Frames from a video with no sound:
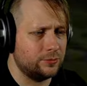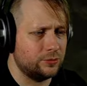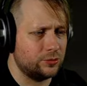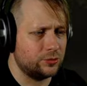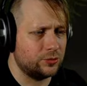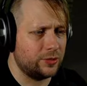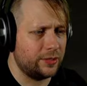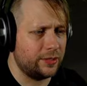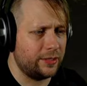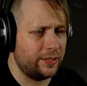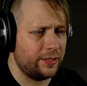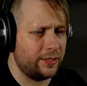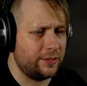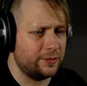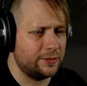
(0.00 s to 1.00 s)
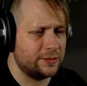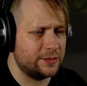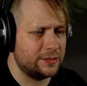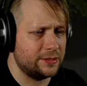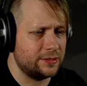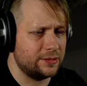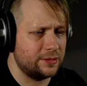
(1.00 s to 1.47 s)
try
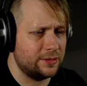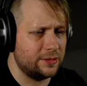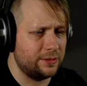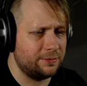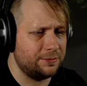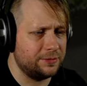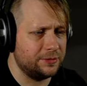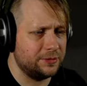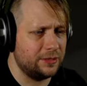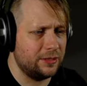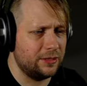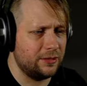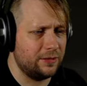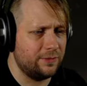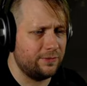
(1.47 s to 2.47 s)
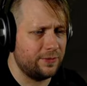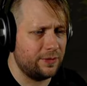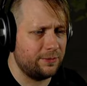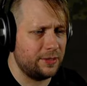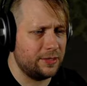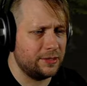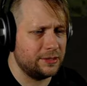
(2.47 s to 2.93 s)
that. I believe that
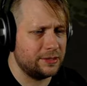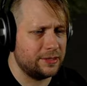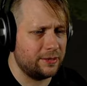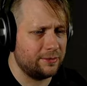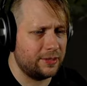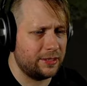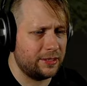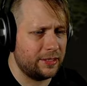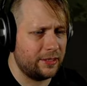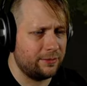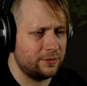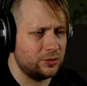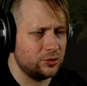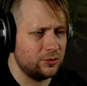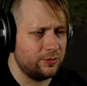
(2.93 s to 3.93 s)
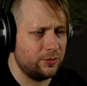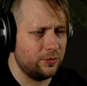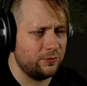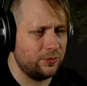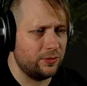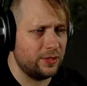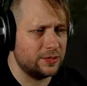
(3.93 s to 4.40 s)
means that my cabin should be
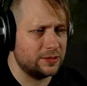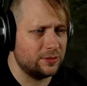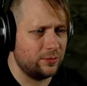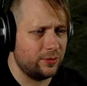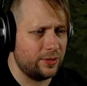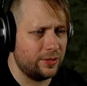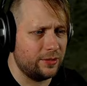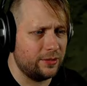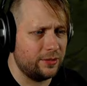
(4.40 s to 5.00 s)
over this way.